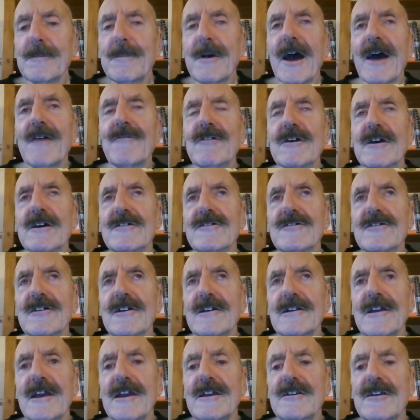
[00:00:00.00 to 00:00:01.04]
By having a
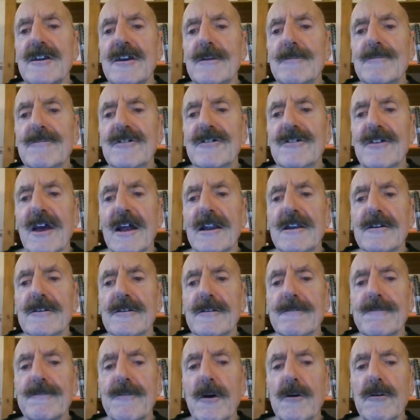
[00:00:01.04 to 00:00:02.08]
selenium cell
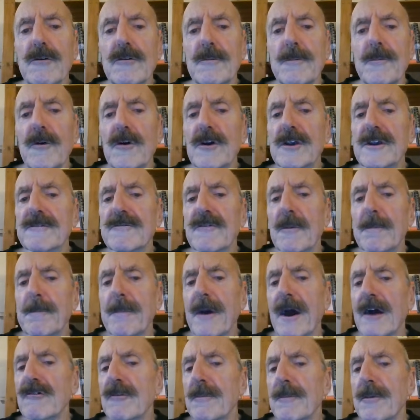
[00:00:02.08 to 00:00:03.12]
at the focal point of a
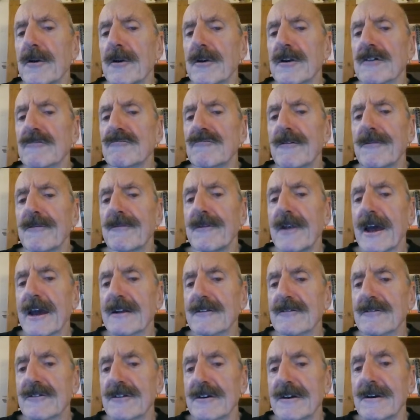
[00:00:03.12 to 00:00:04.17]
parabolic
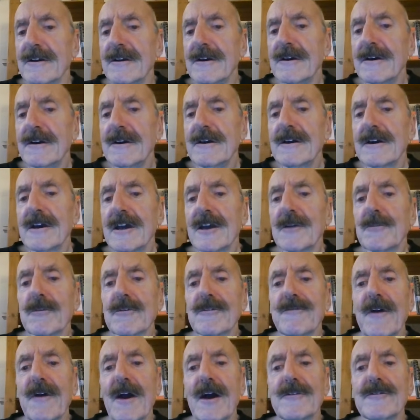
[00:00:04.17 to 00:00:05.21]
reflector, it
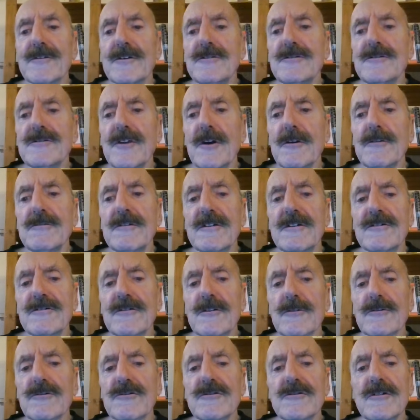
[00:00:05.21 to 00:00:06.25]
was found that no
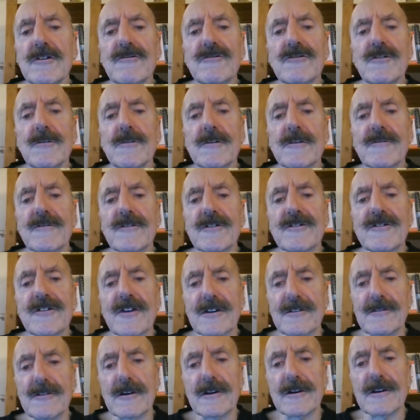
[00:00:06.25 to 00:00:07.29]
distortion at all of the
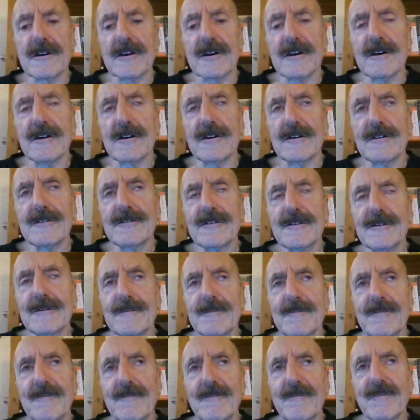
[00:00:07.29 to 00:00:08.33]
signal occurred.
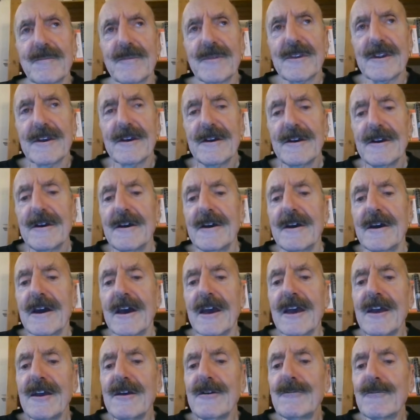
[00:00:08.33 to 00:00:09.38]

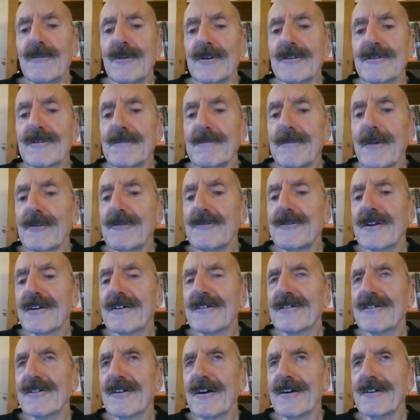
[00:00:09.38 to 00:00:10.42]
He was most
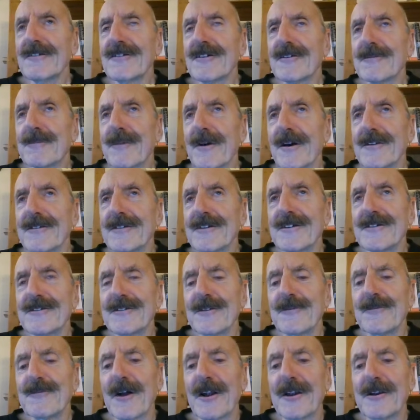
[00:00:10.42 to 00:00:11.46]
excited by these
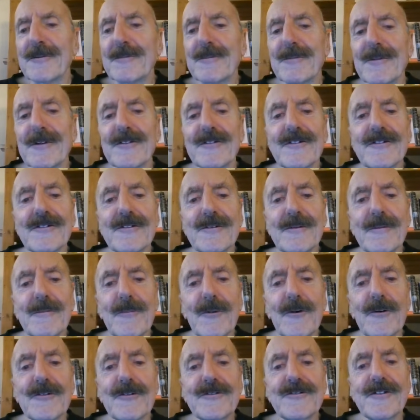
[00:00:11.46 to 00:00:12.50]
developments,
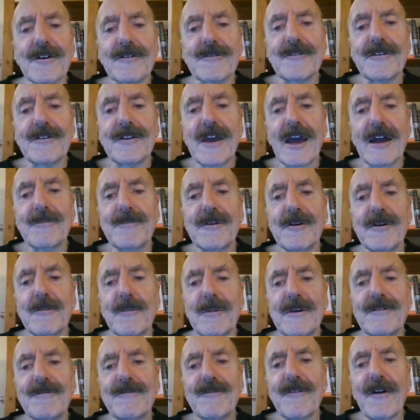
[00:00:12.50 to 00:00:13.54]
more so than he had been
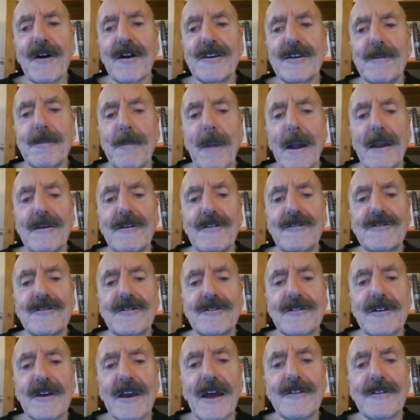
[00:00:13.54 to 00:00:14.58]
when he finally
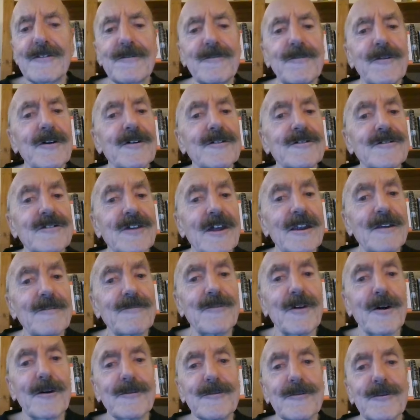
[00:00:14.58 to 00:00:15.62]
managed to get the first
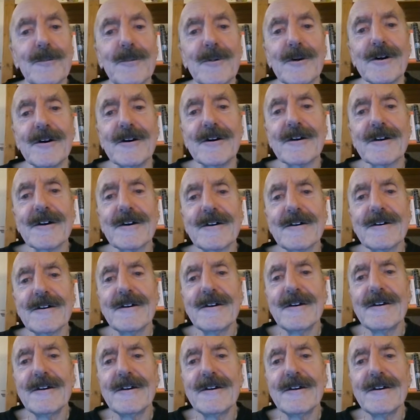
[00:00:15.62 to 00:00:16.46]
telephone to work.